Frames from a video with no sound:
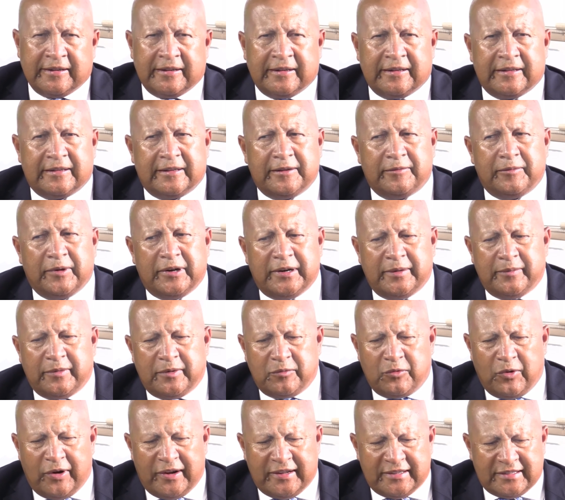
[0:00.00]
the minimum
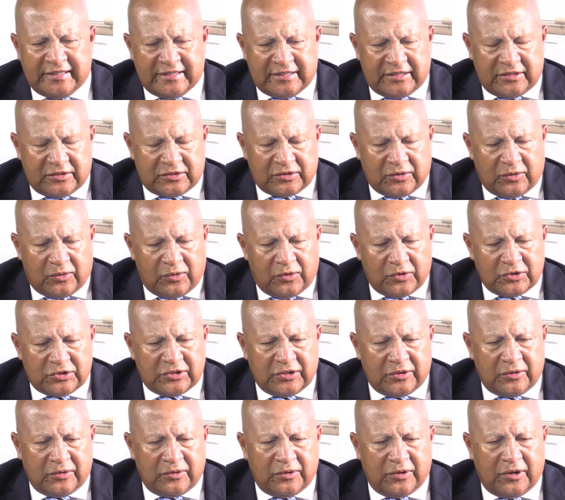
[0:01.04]
wages is
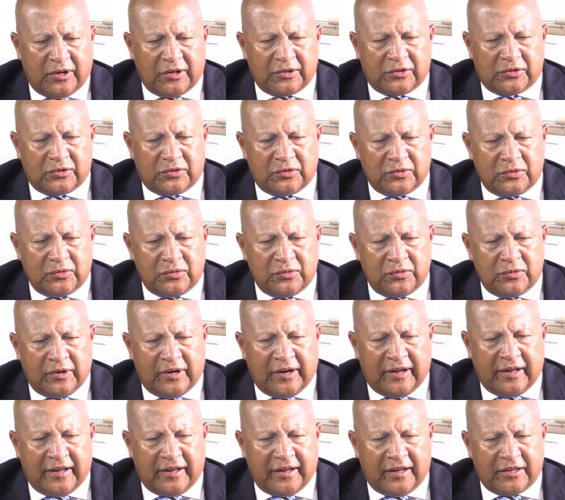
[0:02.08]
also
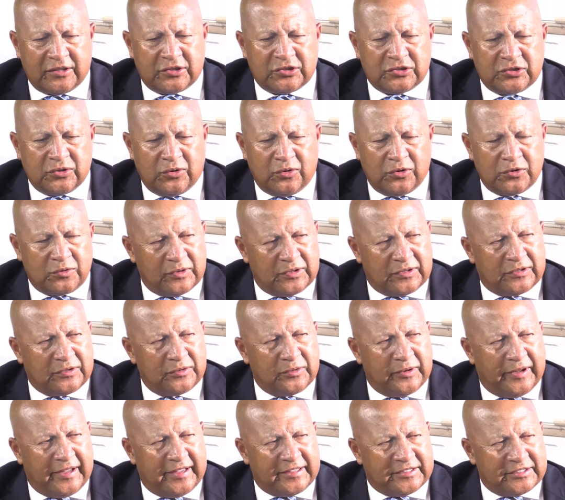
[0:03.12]
a sword with
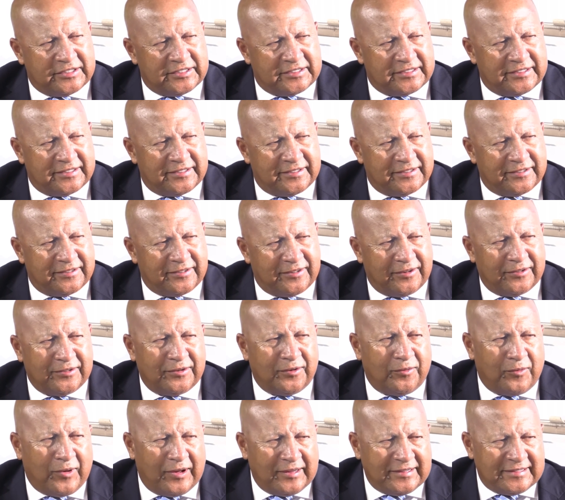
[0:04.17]
two edges. On
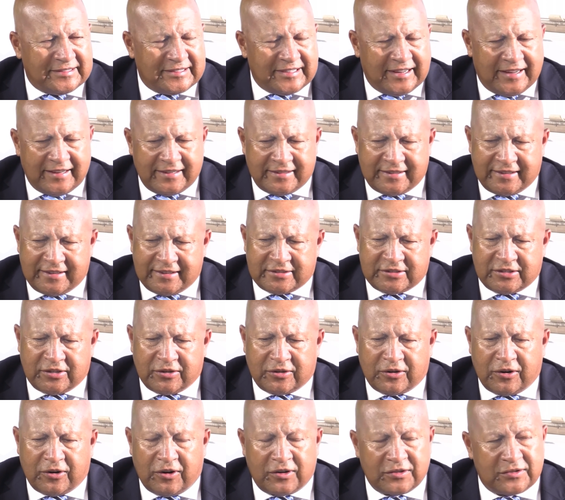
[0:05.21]
the one side, it's the
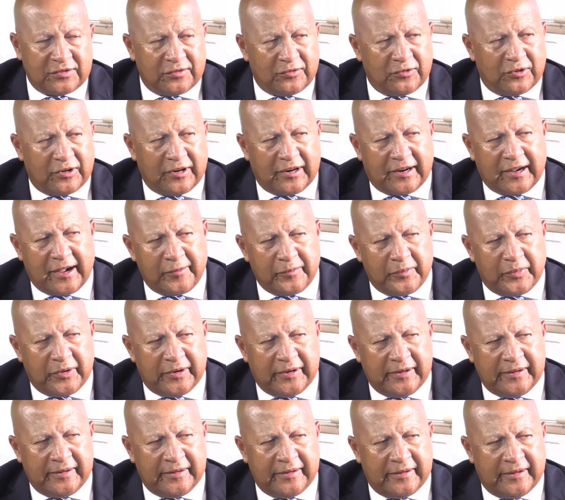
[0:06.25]
cost for a
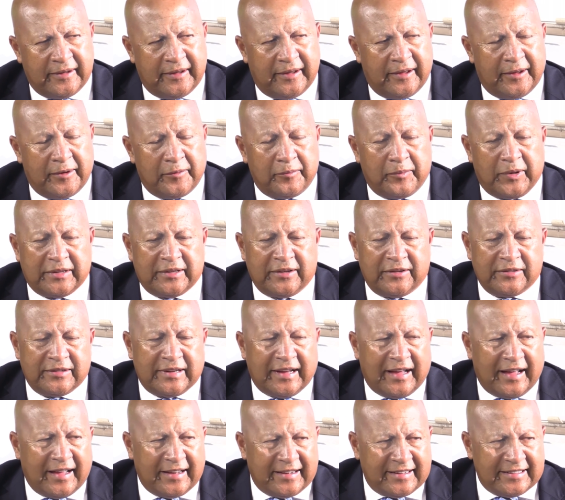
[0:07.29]
company, but on
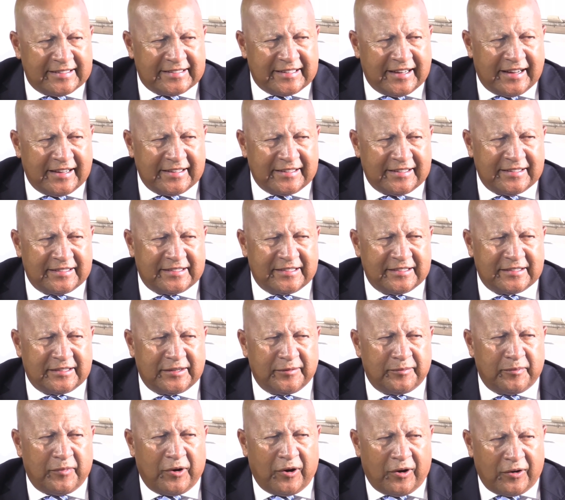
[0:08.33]
the other side, it's a
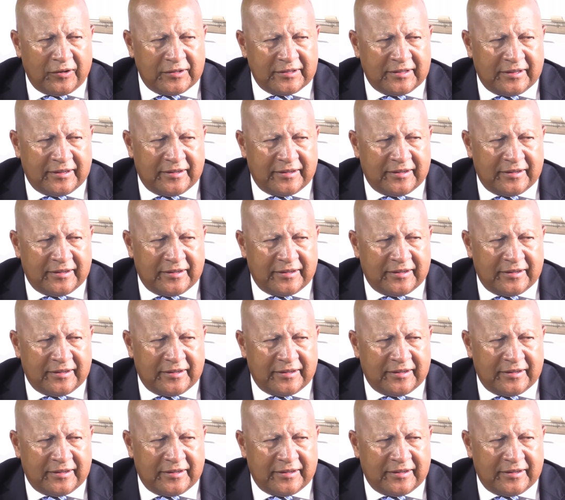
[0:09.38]
demand,